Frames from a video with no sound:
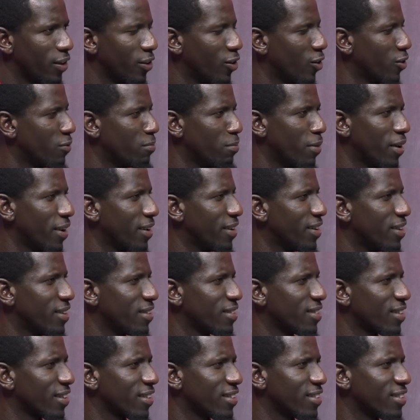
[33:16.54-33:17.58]
You've been the
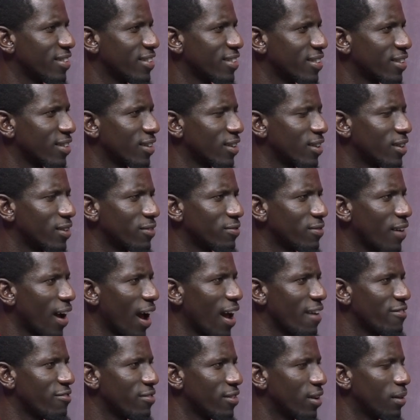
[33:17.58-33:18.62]
Secretary General of
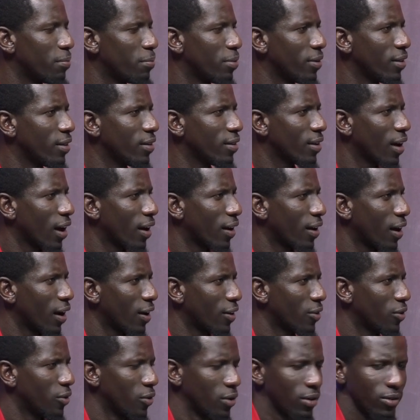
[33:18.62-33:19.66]
IVLP.
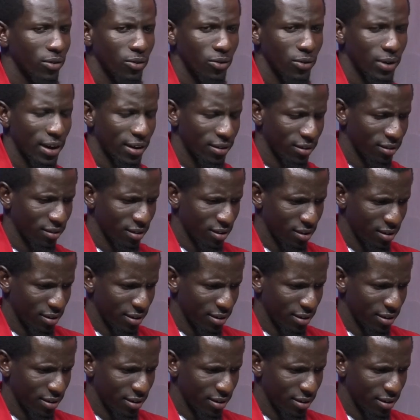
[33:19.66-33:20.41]
United